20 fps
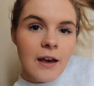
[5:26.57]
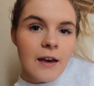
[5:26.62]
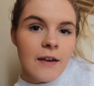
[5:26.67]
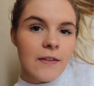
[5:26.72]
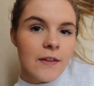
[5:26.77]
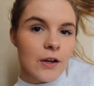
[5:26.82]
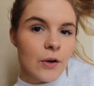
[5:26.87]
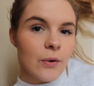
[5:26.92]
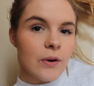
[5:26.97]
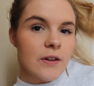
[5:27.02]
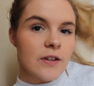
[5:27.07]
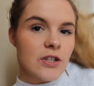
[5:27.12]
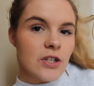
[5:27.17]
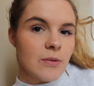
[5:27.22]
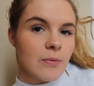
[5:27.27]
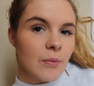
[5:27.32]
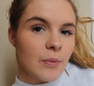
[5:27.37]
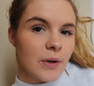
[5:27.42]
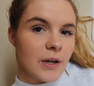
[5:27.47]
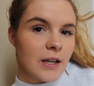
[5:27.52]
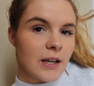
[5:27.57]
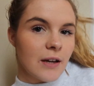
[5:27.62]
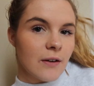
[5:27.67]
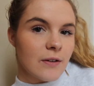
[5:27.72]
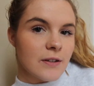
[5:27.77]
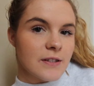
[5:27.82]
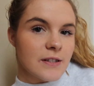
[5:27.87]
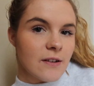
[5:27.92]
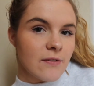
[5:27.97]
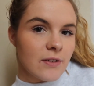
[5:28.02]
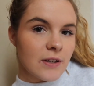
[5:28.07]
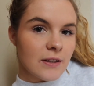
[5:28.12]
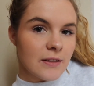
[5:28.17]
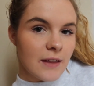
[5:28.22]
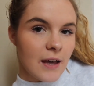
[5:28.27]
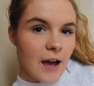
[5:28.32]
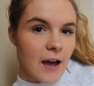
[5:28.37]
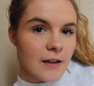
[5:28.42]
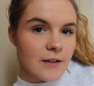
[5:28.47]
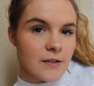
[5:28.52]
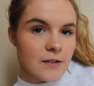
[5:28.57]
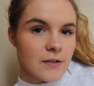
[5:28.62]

and like going to the gym and working out and stuff like that.